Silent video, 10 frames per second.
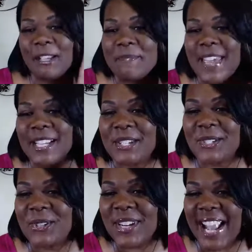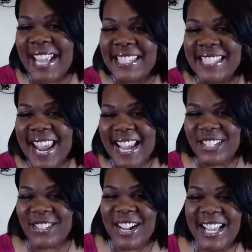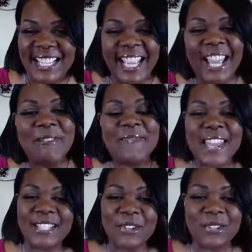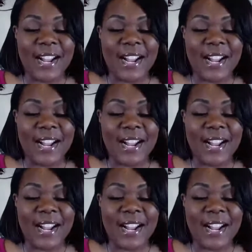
Listen, make sure, hey Sandra,